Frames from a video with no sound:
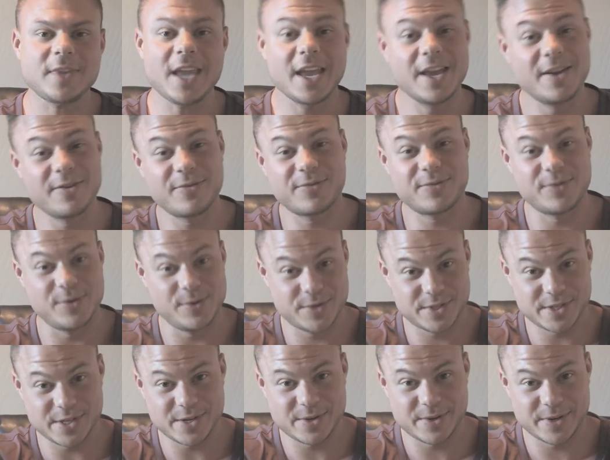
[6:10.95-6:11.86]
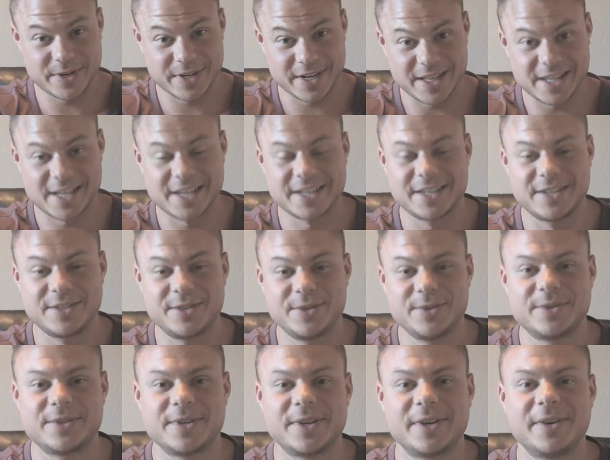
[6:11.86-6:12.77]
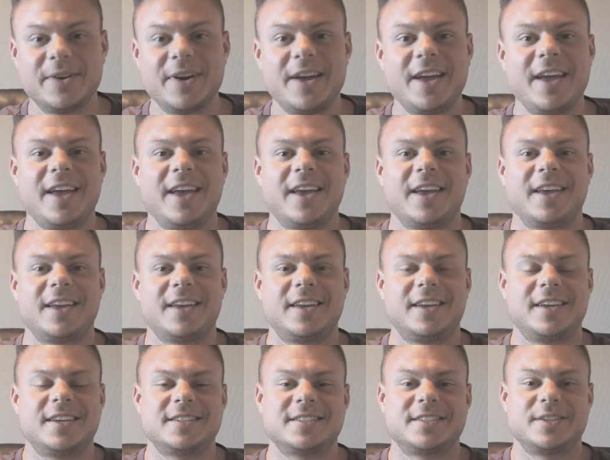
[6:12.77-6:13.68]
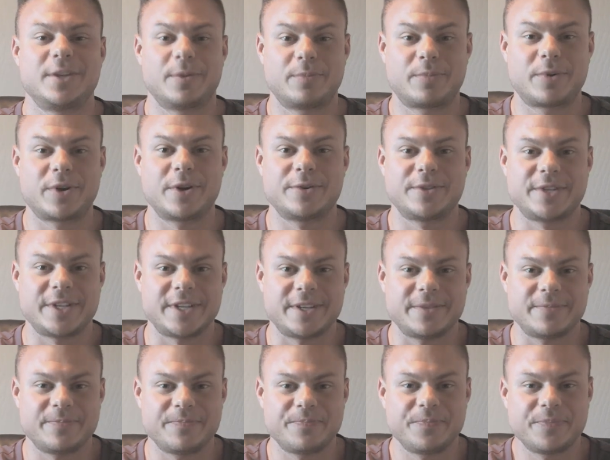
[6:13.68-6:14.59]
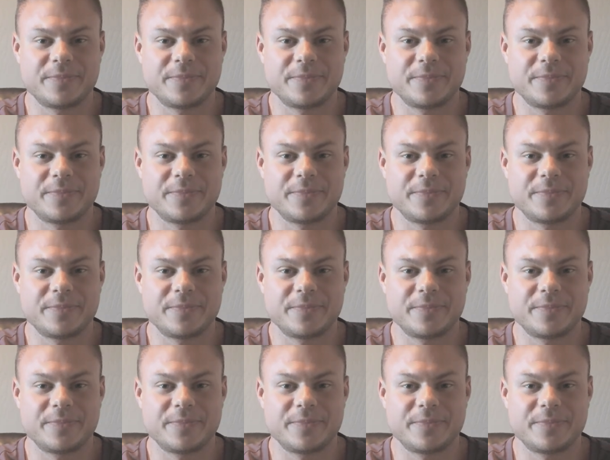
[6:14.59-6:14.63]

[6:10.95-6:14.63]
if you so inclined to do so, is your protein.